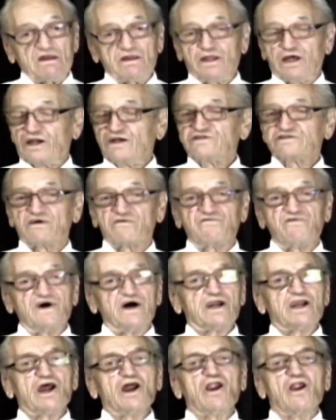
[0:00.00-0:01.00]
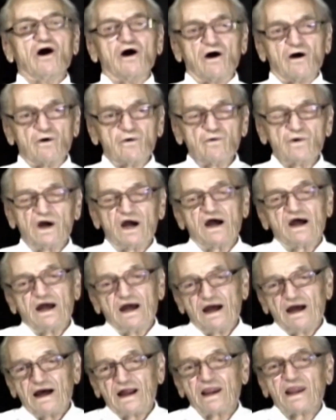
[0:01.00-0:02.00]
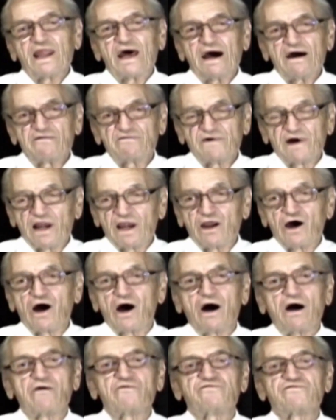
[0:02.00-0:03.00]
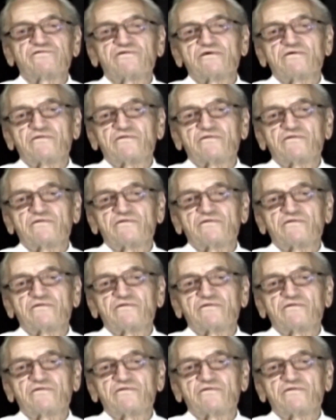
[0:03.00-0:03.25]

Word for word: There is a very low level of